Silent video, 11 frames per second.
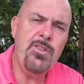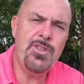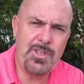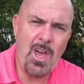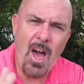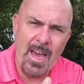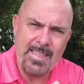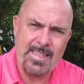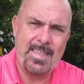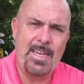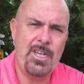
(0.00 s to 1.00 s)
size
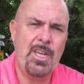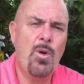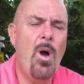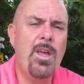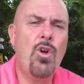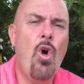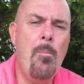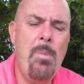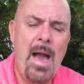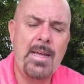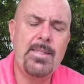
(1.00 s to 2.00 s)
is actually quite
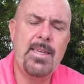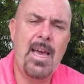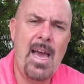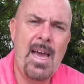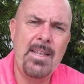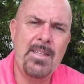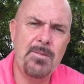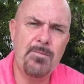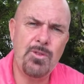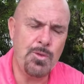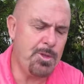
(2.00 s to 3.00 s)
compact and
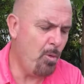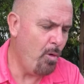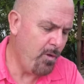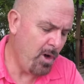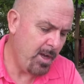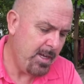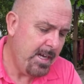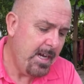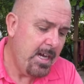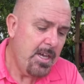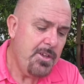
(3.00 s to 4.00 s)
too small for her.
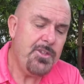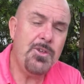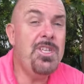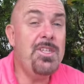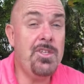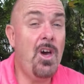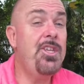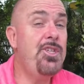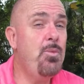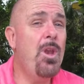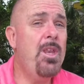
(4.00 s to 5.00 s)
So she decided
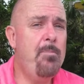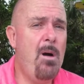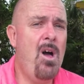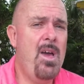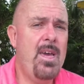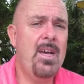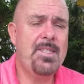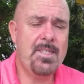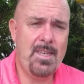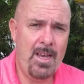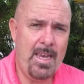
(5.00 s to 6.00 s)
she wanted to buy a
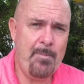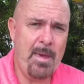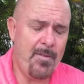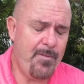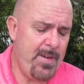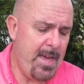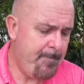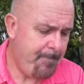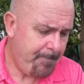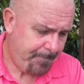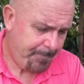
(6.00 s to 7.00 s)
slightly bigger fin.
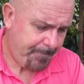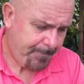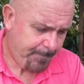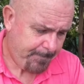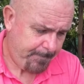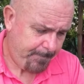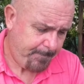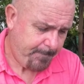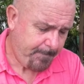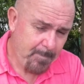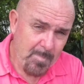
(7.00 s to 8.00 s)

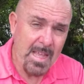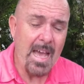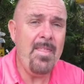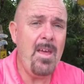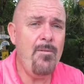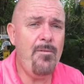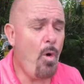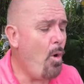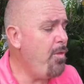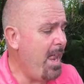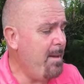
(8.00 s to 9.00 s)
And then
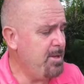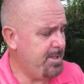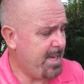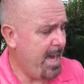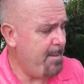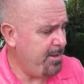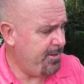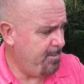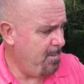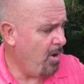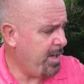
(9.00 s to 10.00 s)
Fourth Element came into the
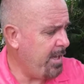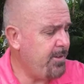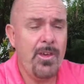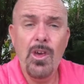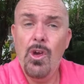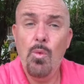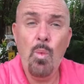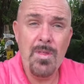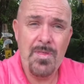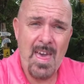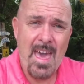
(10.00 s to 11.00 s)
market
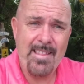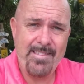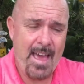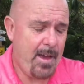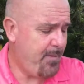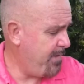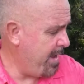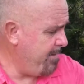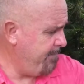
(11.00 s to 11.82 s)
with their tech fin.